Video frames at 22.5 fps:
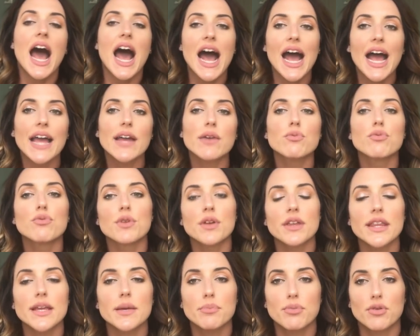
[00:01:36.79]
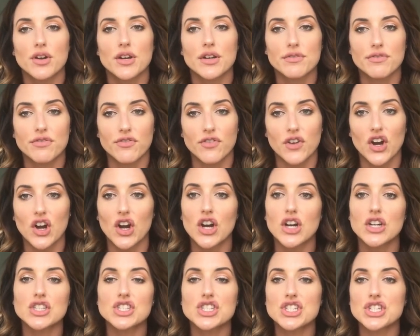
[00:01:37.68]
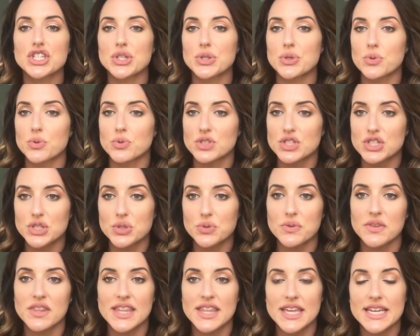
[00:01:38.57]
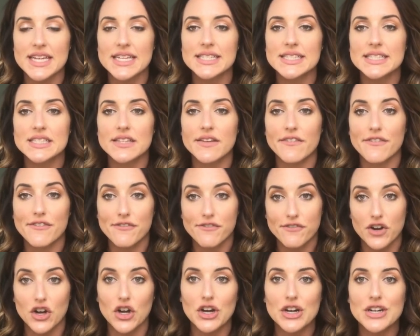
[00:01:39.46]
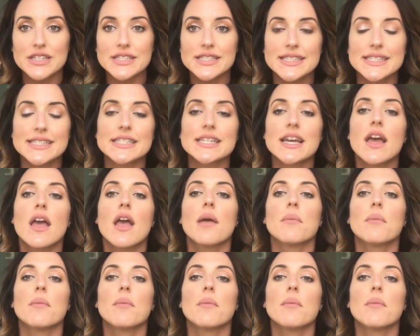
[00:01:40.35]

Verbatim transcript: I really prefer to do this first